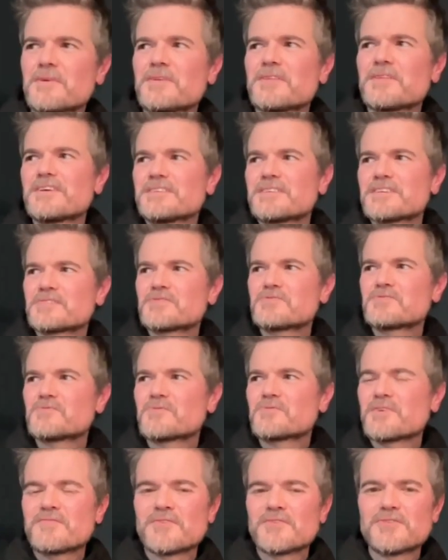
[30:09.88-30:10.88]
mean, the
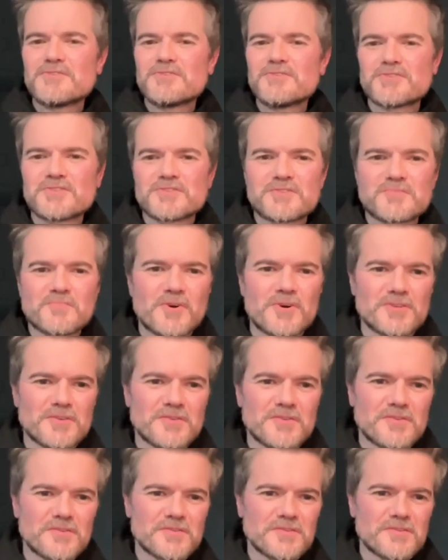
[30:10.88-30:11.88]
Industrial Revolution
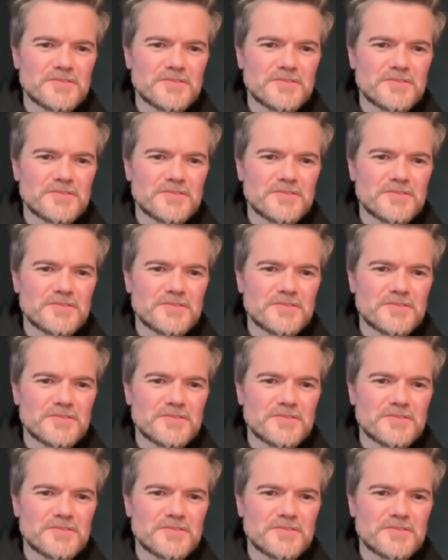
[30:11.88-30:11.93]
sparked